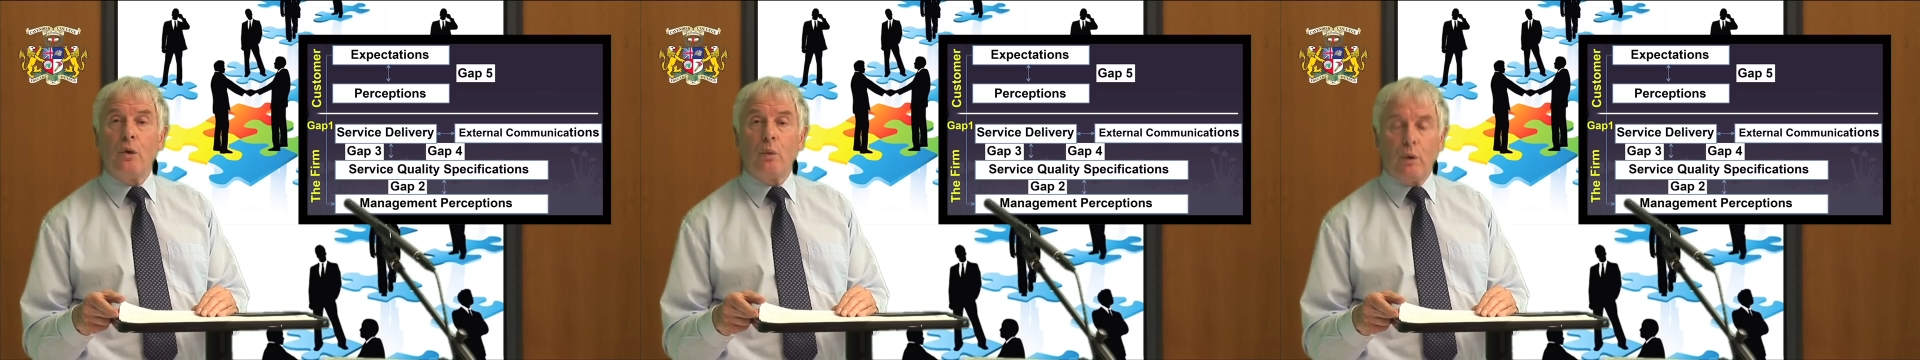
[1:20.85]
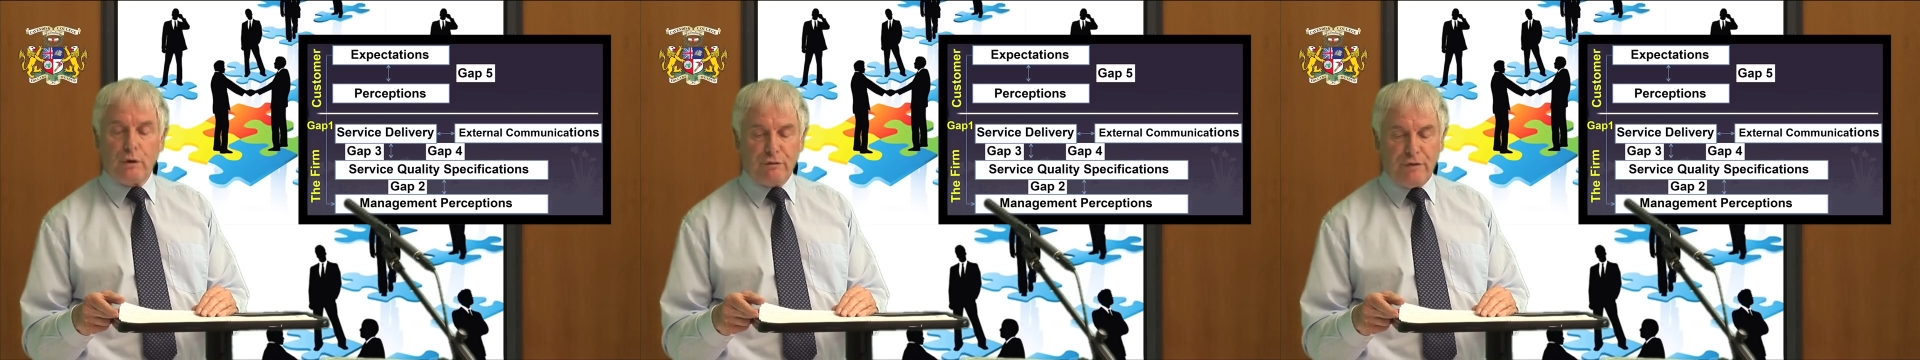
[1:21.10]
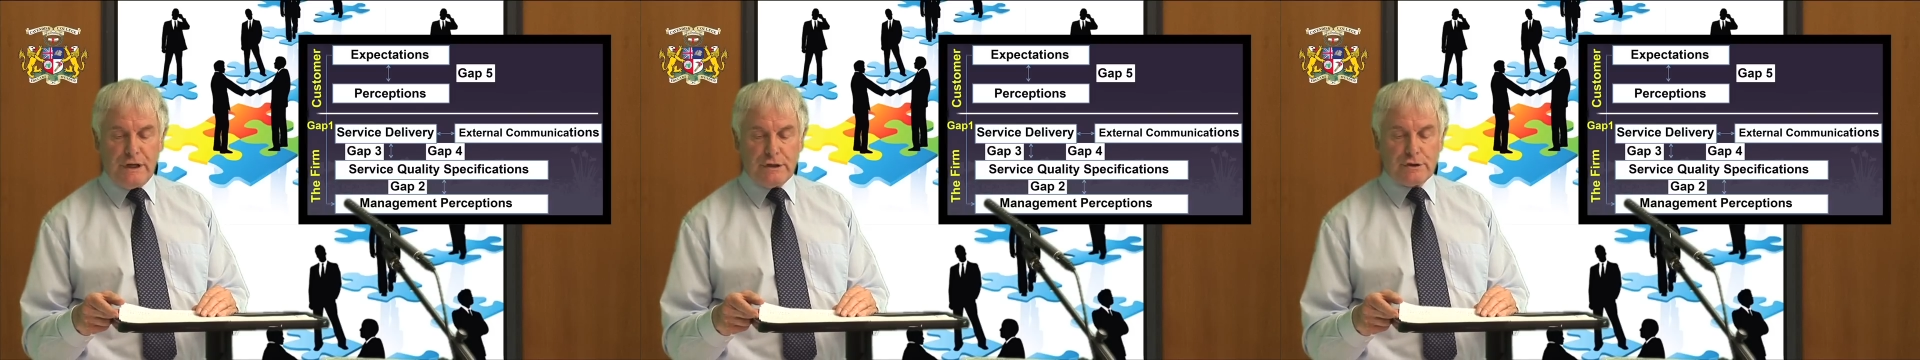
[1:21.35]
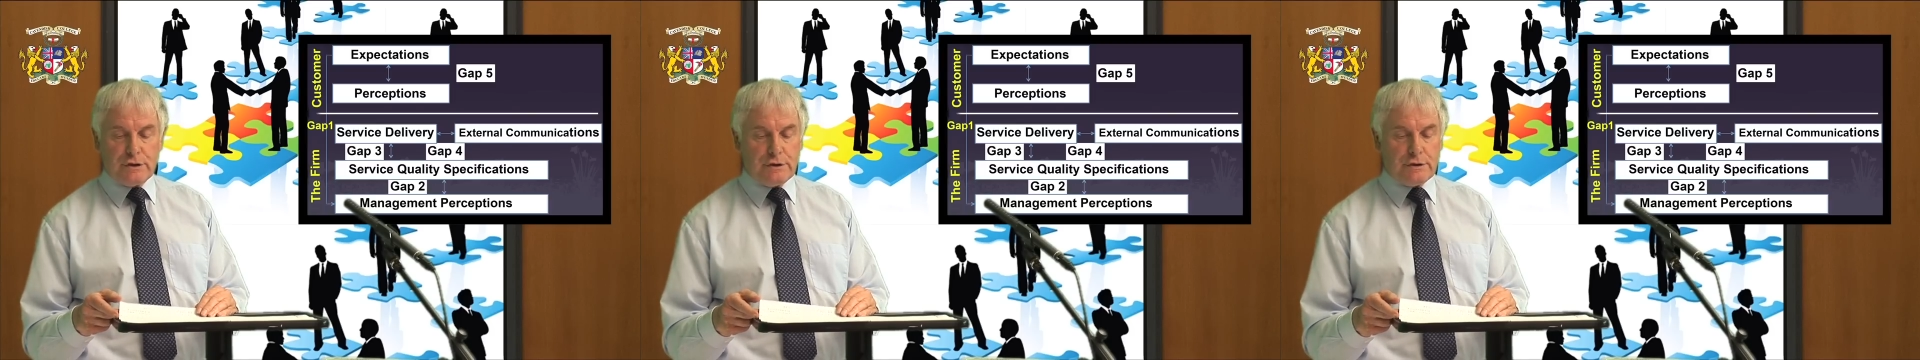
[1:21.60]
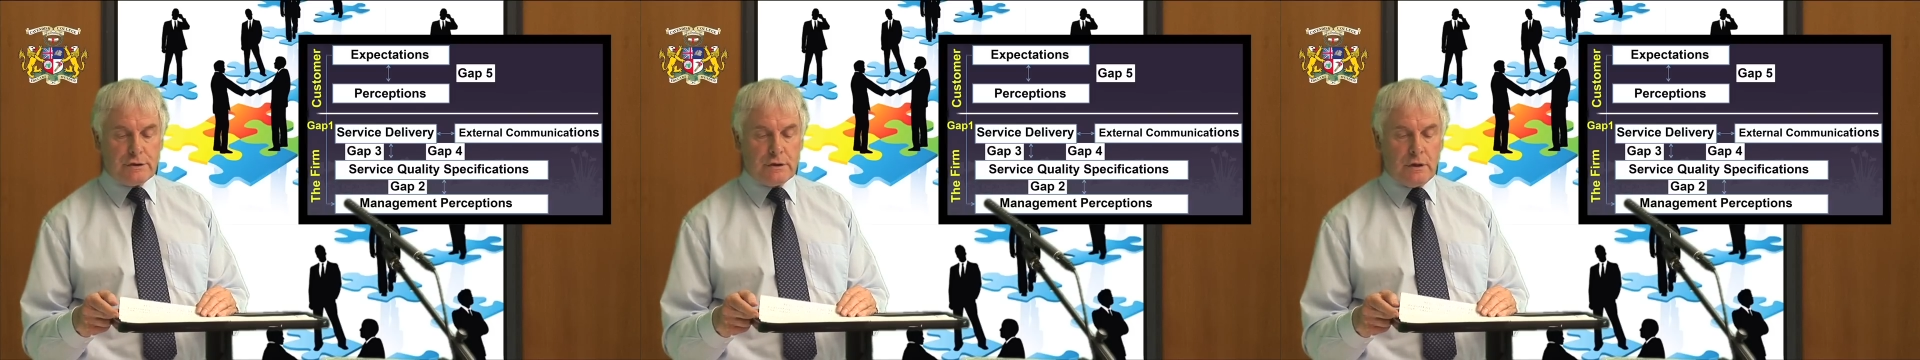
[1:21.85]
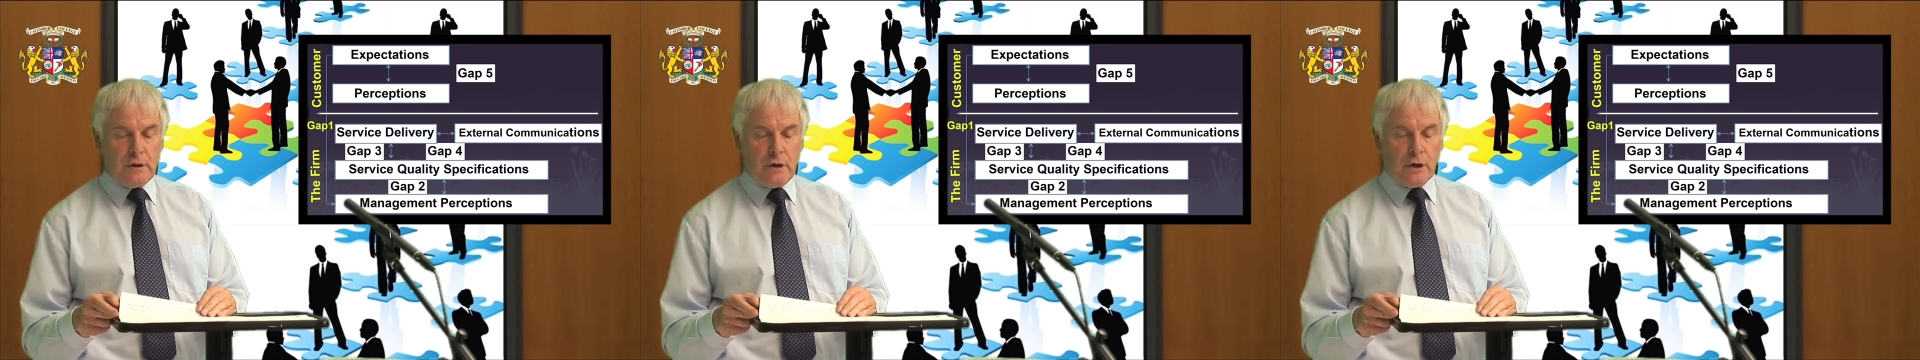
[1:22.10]
what features
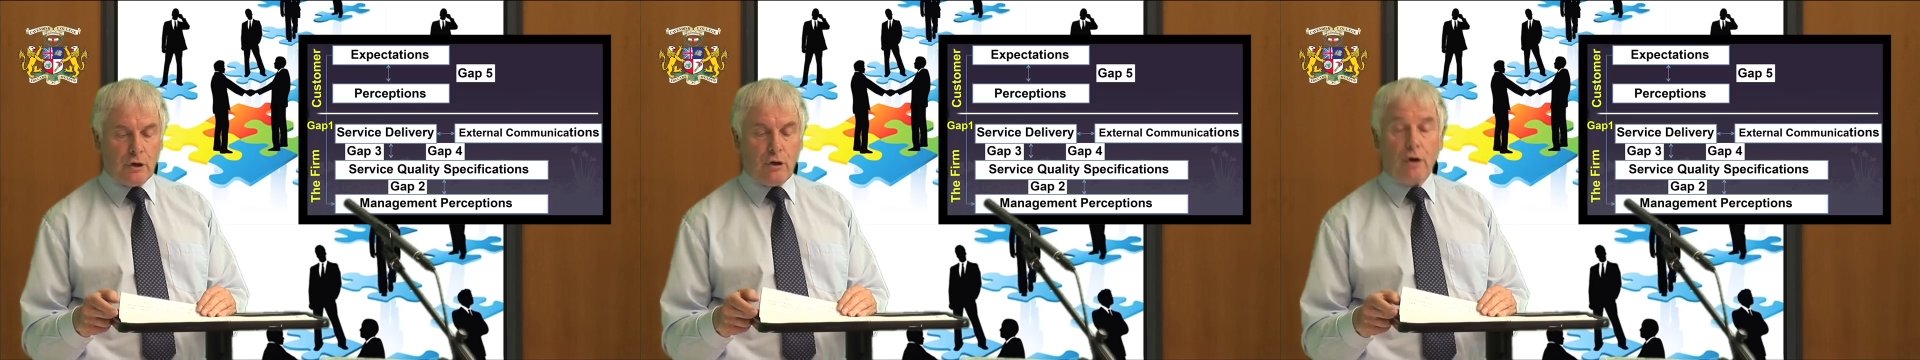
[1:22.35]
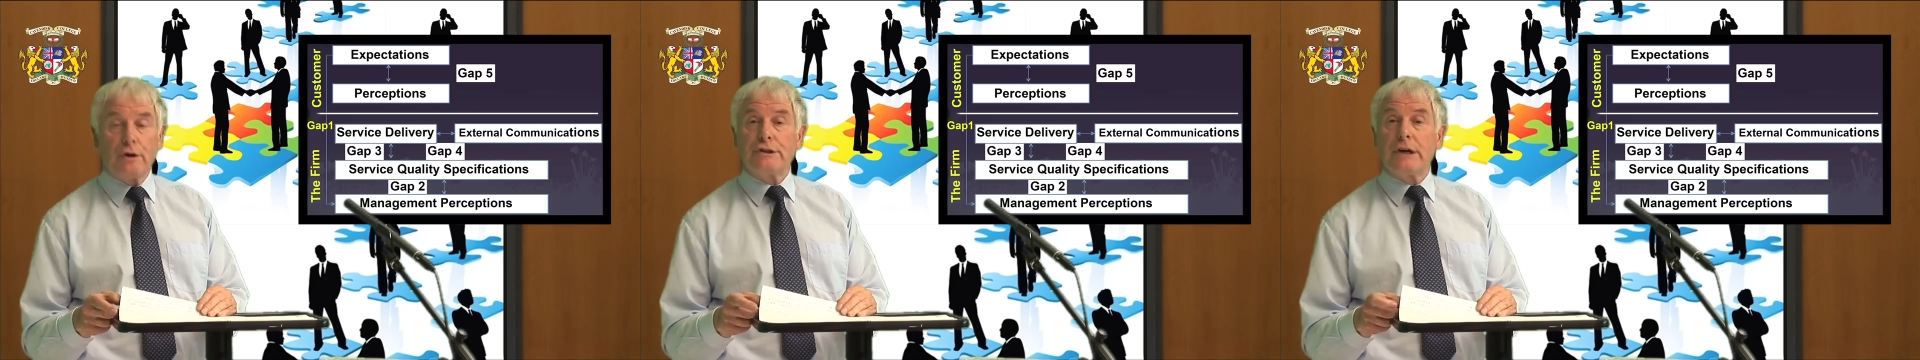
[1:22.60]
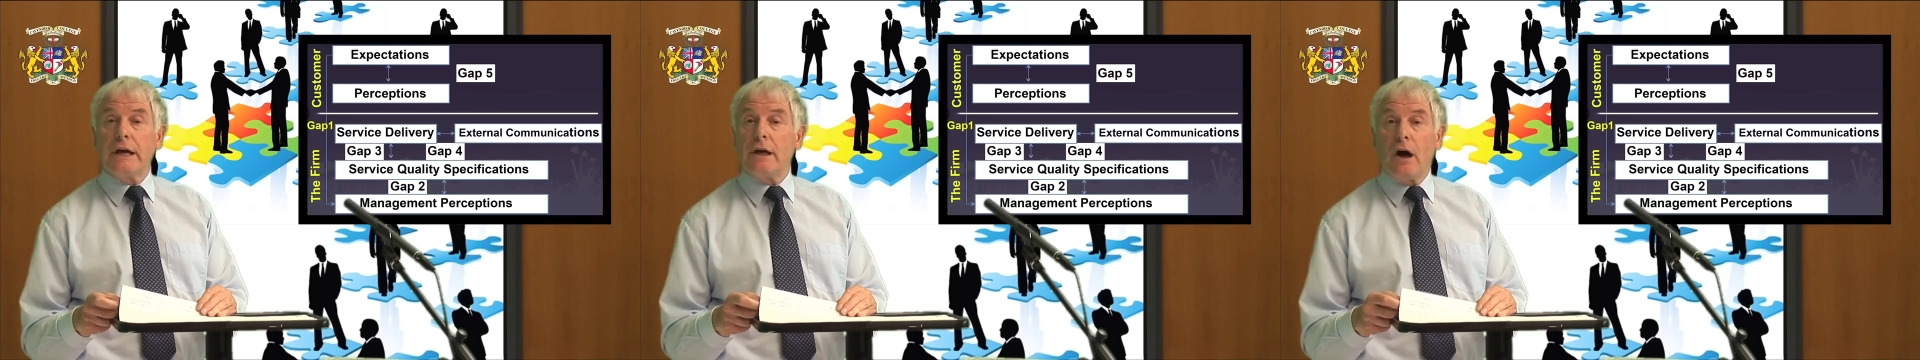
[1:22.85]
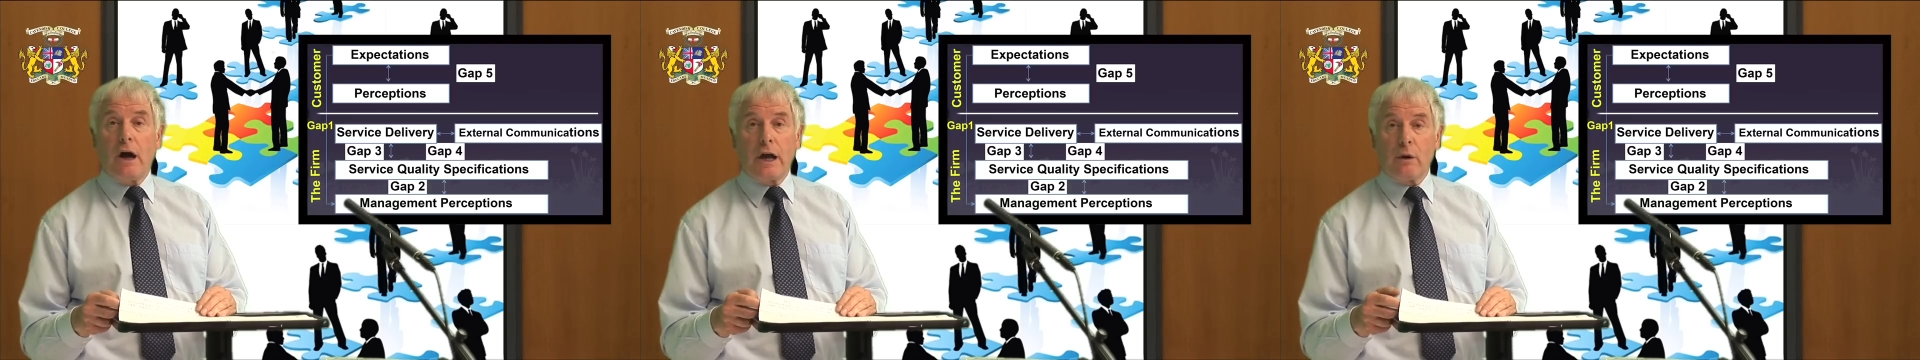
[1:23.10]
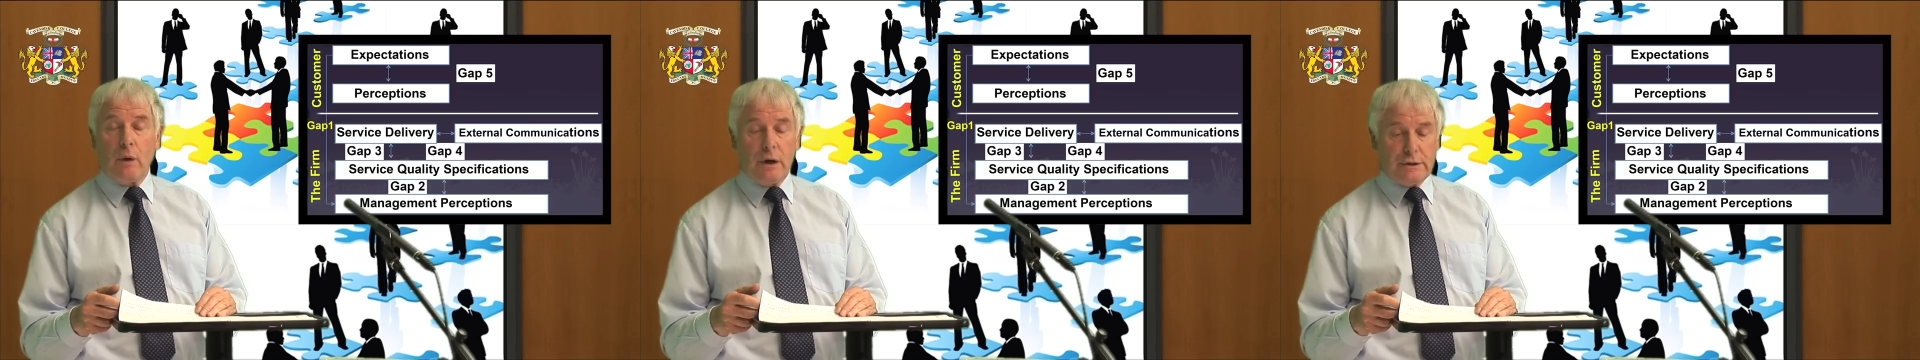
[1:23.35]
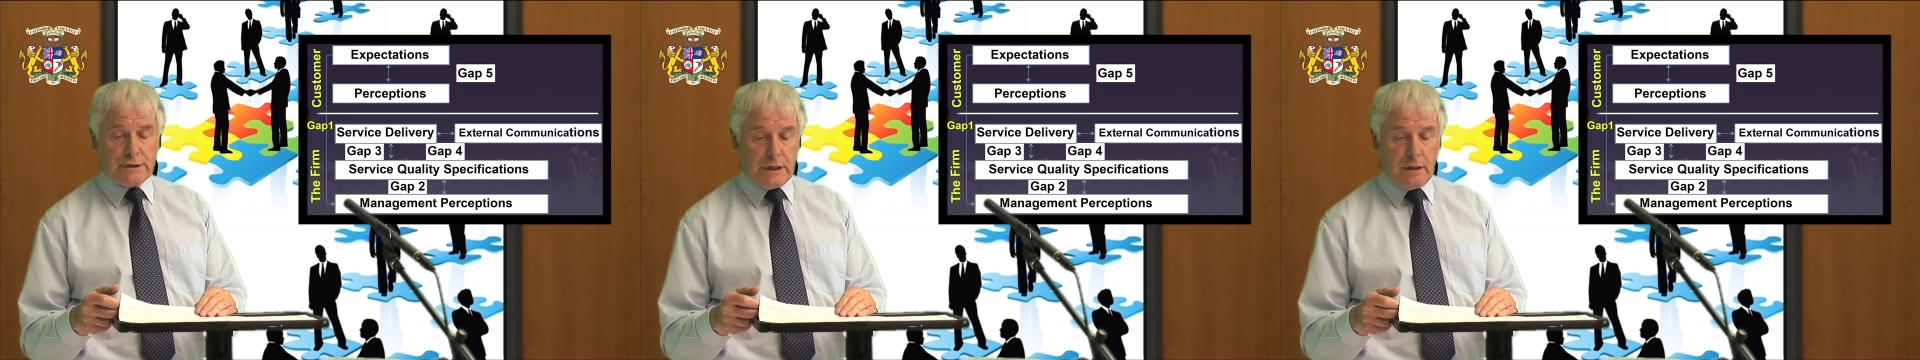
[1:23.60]
connotate high
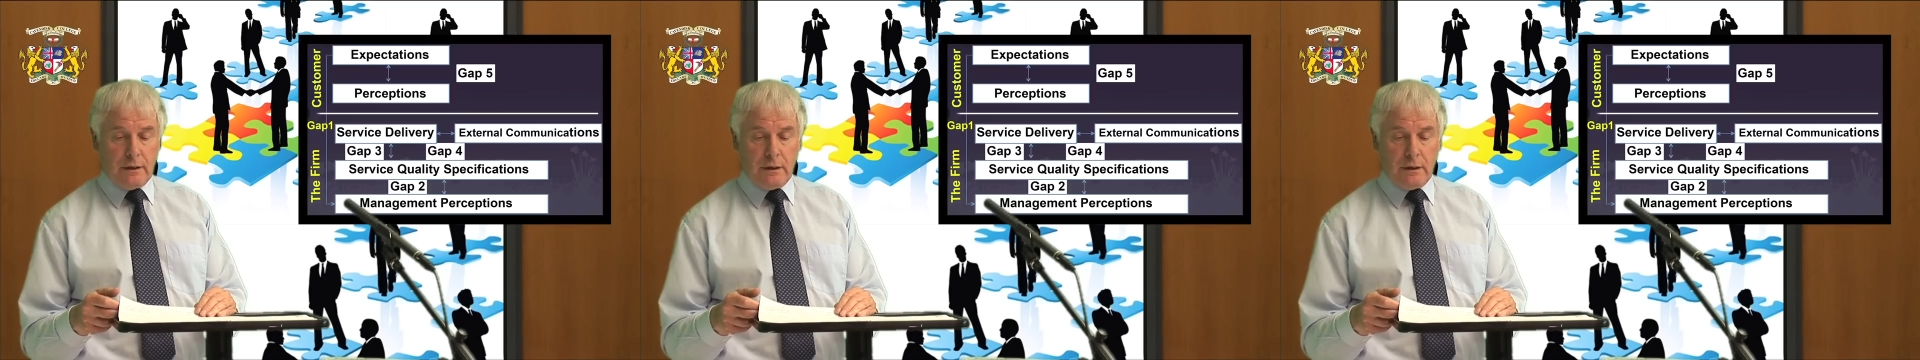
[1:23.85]
quality,